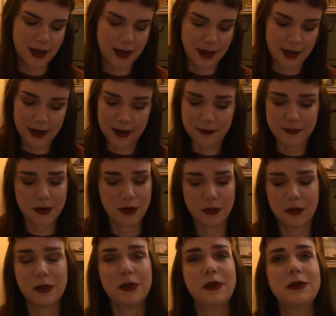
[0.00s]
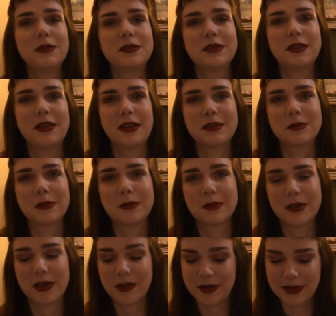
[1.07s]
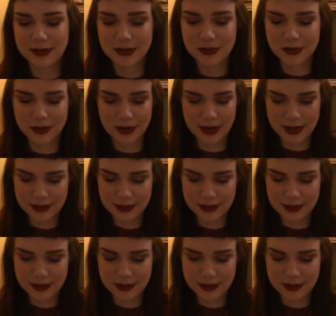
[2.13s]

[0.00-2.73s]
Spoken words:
I have no clue, so that's what we're going to try